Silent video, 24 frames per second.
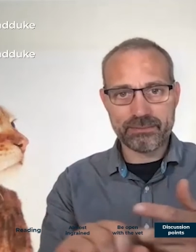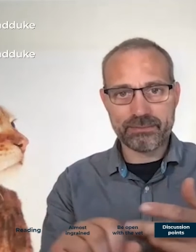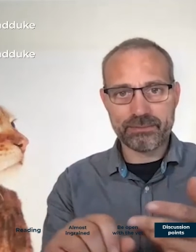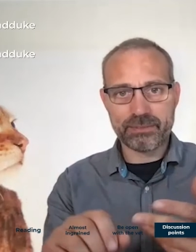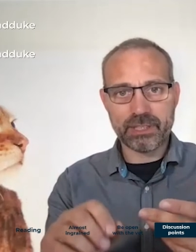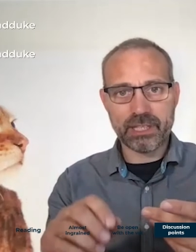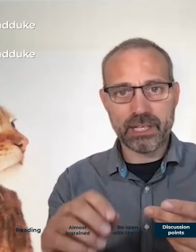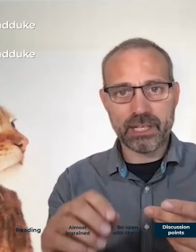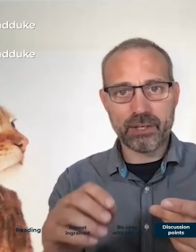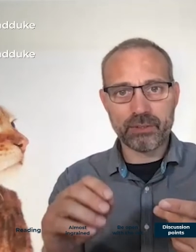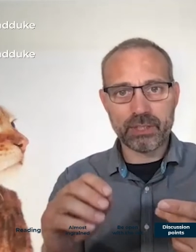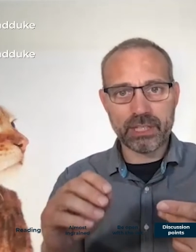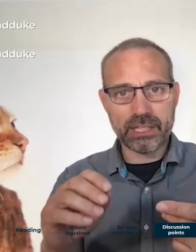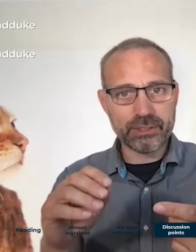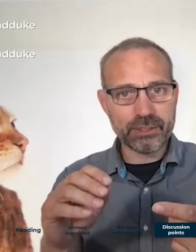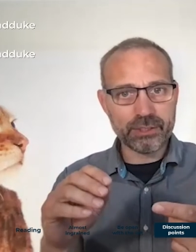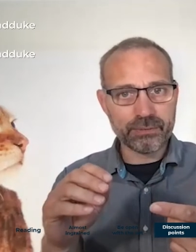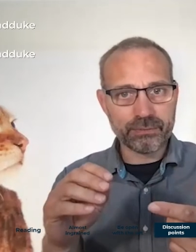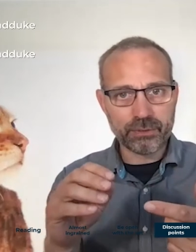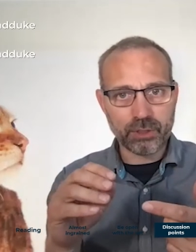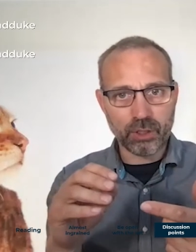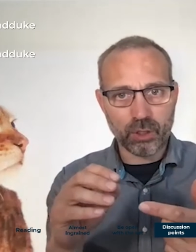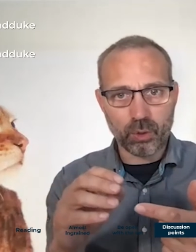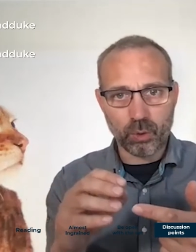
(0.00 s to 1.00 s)

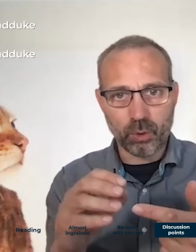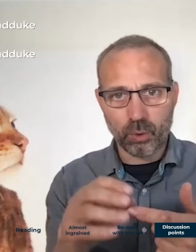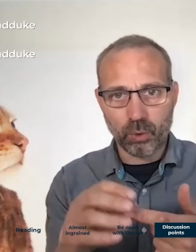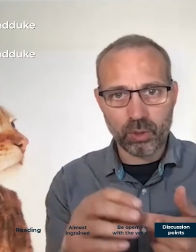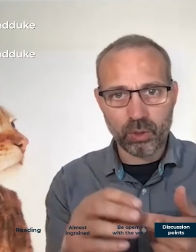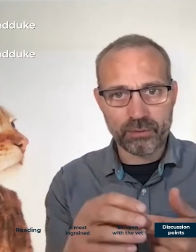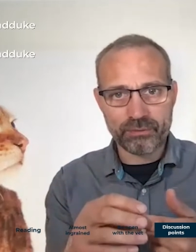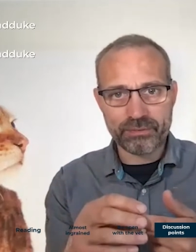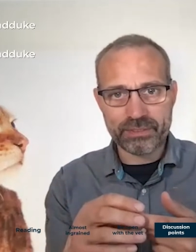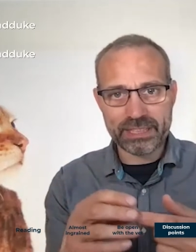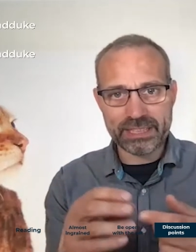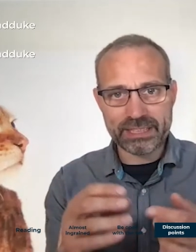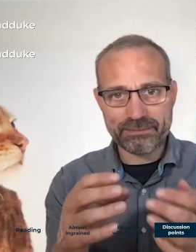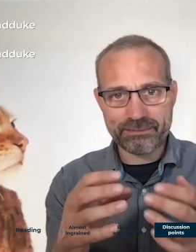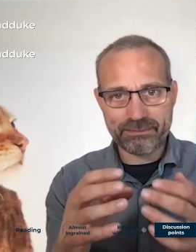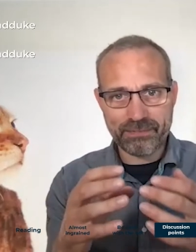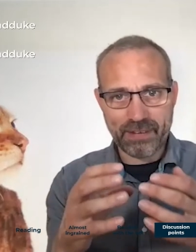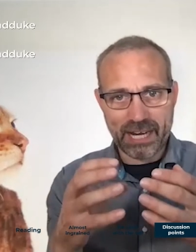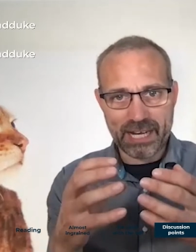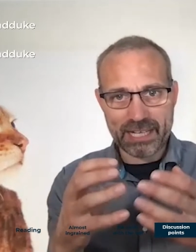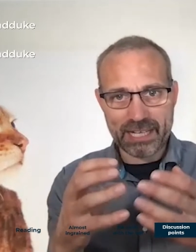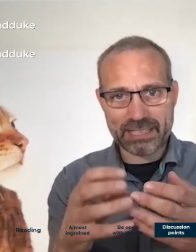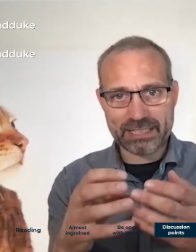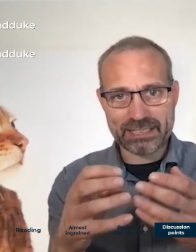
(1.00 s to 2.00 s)
you've got all of these
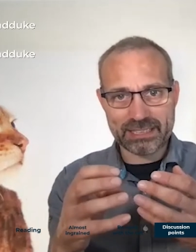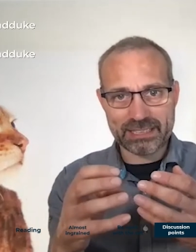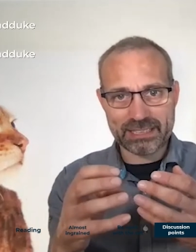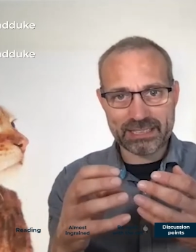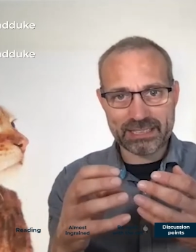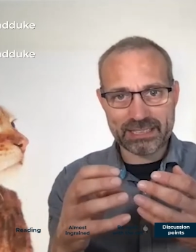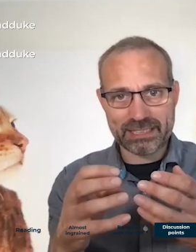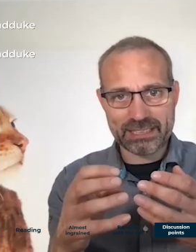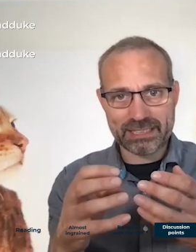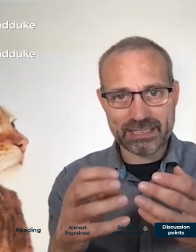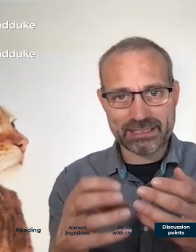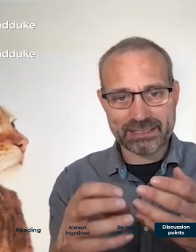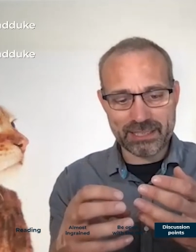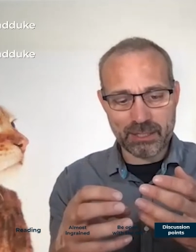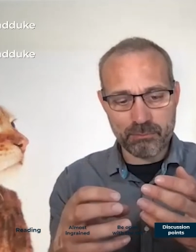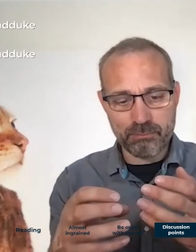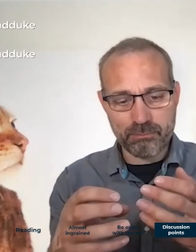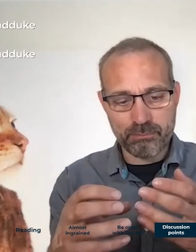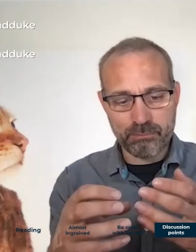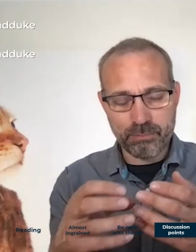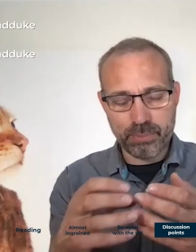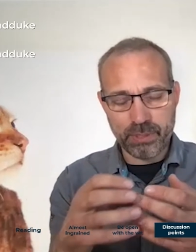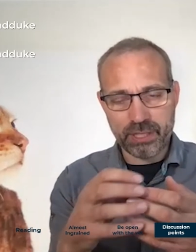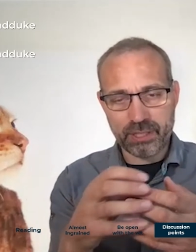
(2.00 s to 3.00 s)
factors that
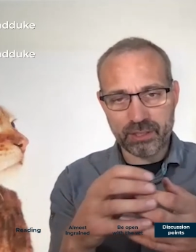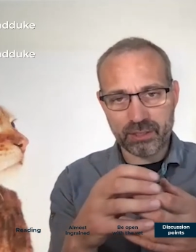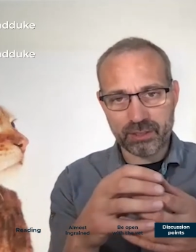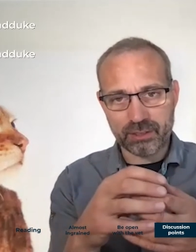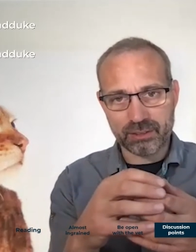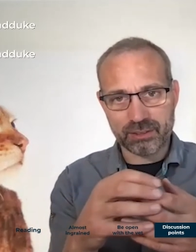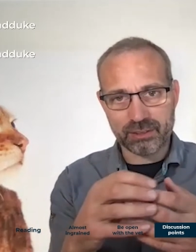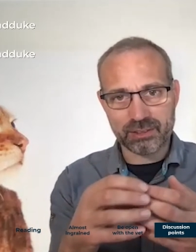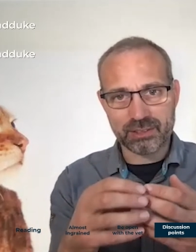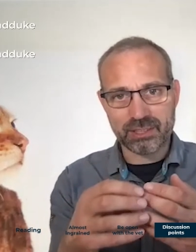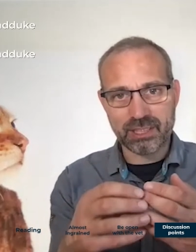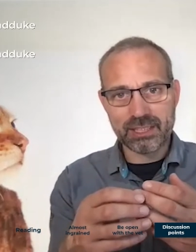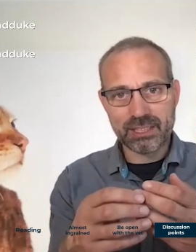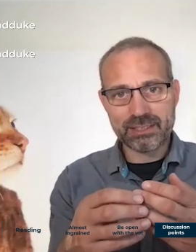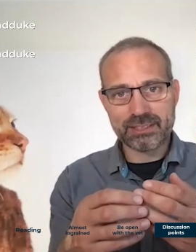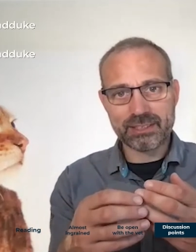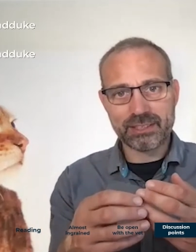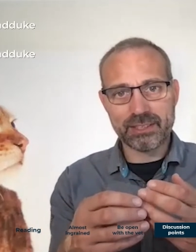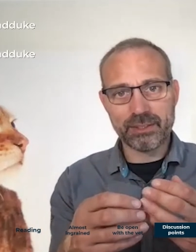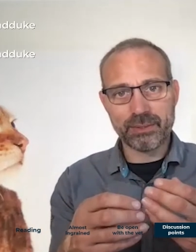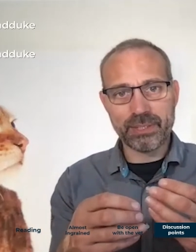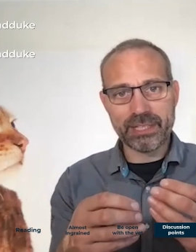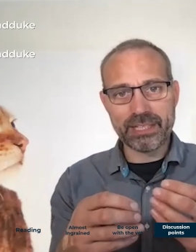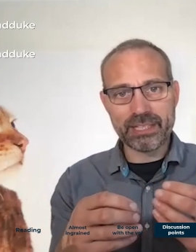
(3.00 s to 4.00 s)
build
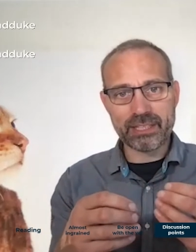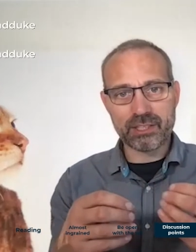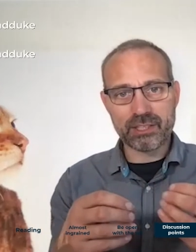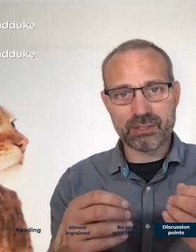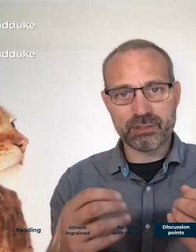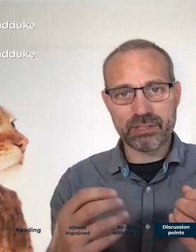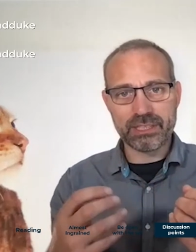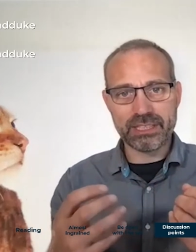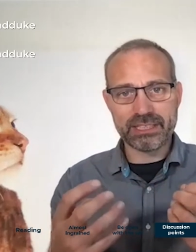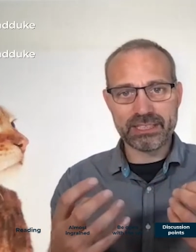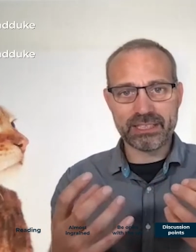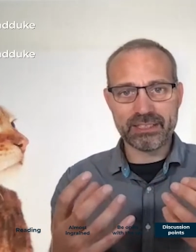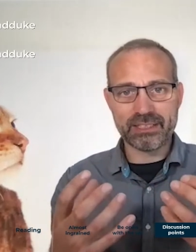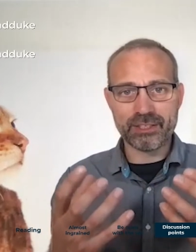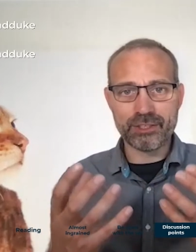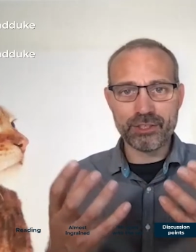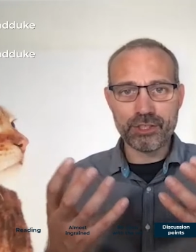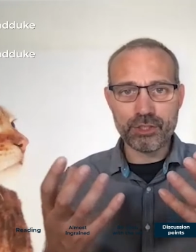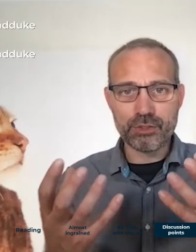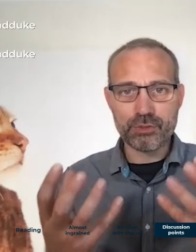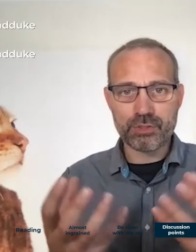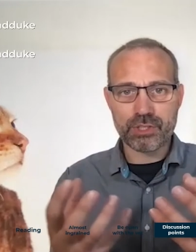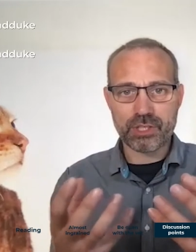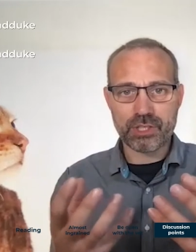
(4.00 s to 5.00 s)
to increasing the
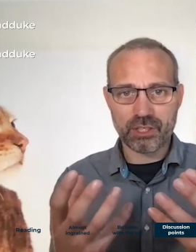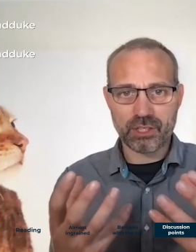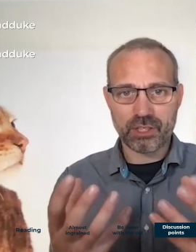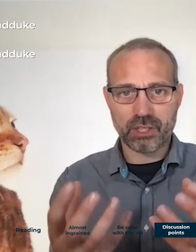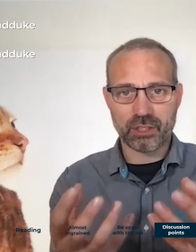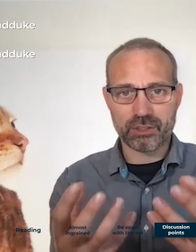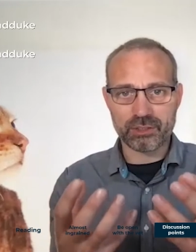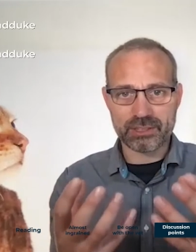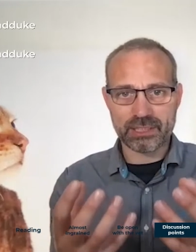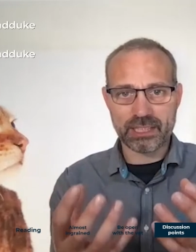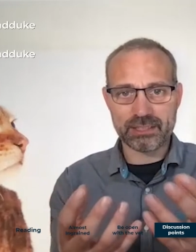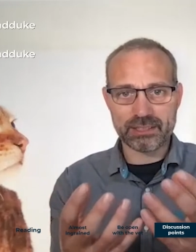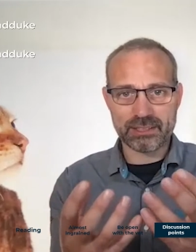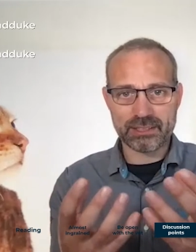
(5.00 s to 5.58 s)
nutrient content of the